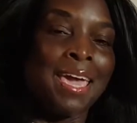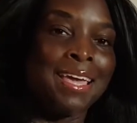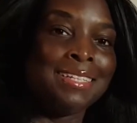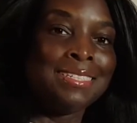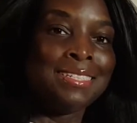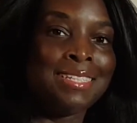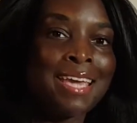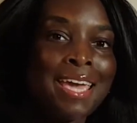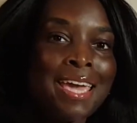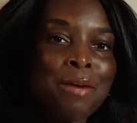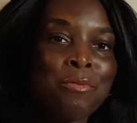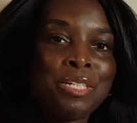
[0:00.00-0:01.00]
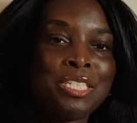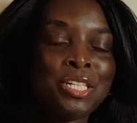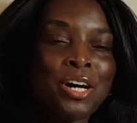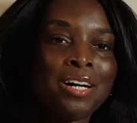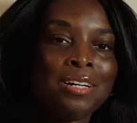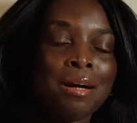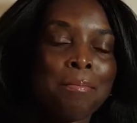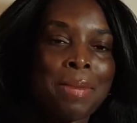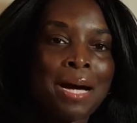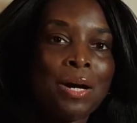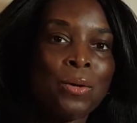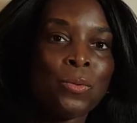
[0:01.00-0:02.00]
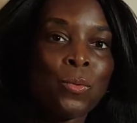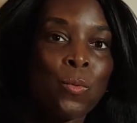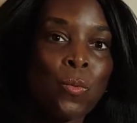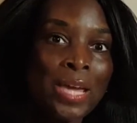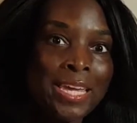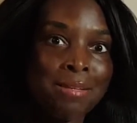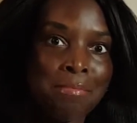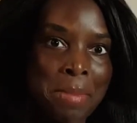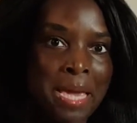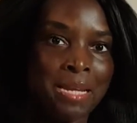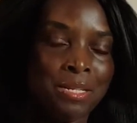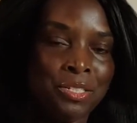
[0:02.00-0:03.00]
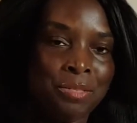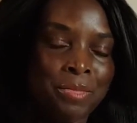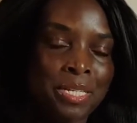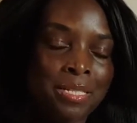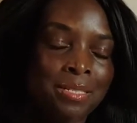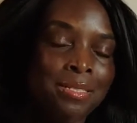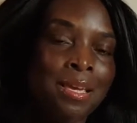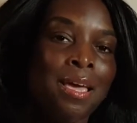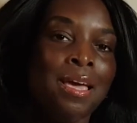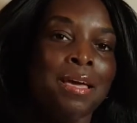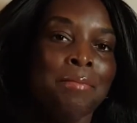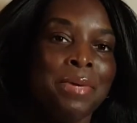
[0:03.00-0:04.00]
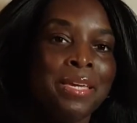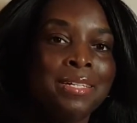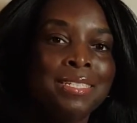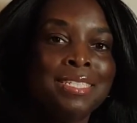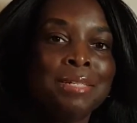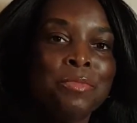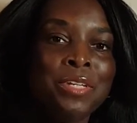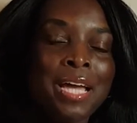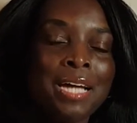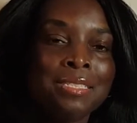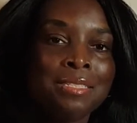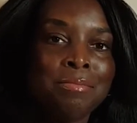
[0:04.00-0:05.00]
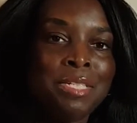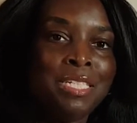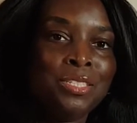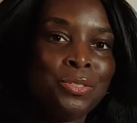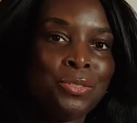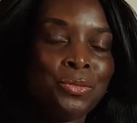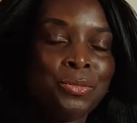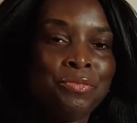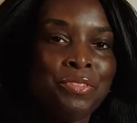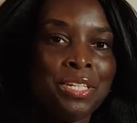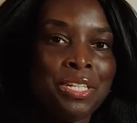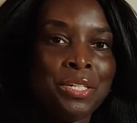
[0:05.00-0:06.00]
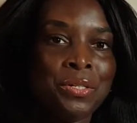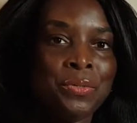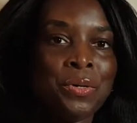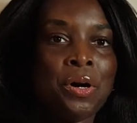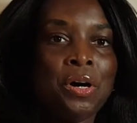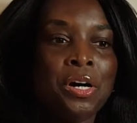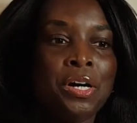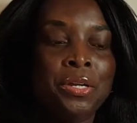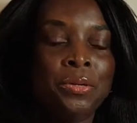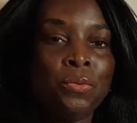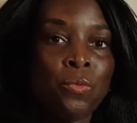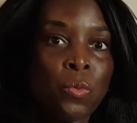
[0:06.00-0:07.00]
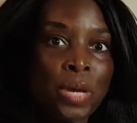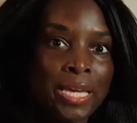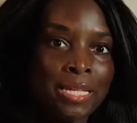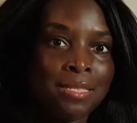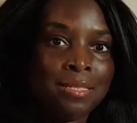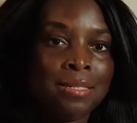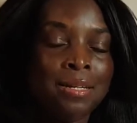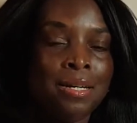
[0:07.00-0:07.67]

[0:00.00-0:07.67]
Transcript: And today I want to talk about weight management because someone asked me to do a video on weight.